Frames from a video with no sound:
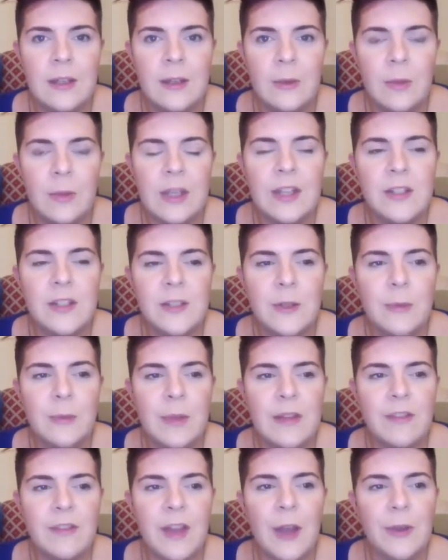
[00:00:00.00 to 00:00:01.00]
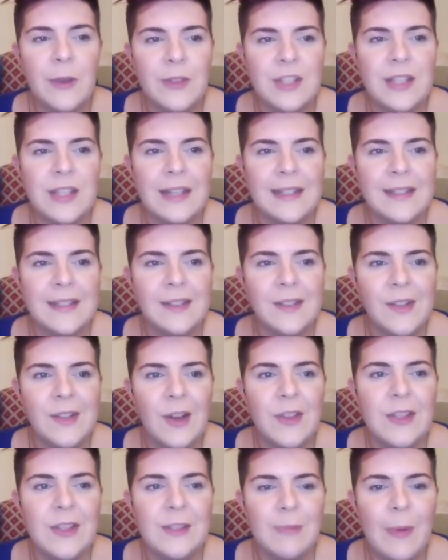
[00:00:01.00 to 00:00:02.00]
a bit of coaching
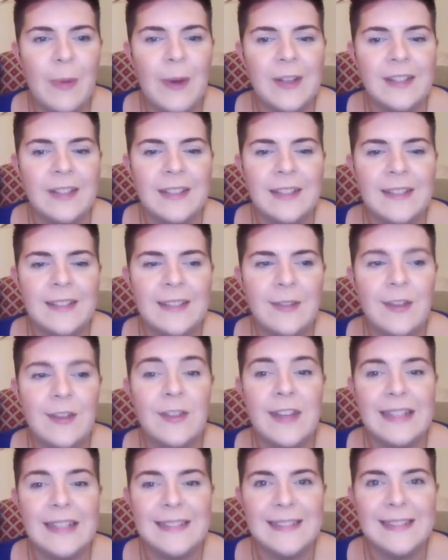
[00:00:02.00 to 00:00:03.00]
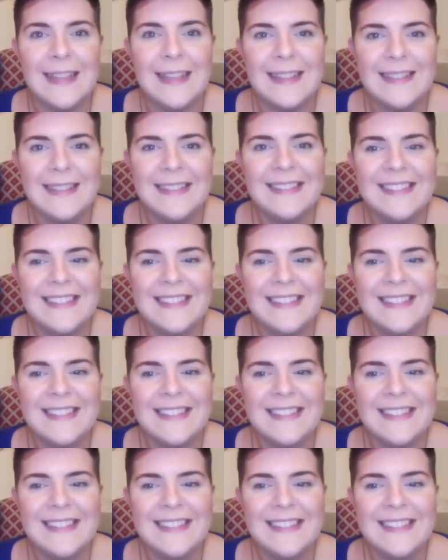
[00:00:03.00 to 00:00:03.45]
on the spot if you fancy.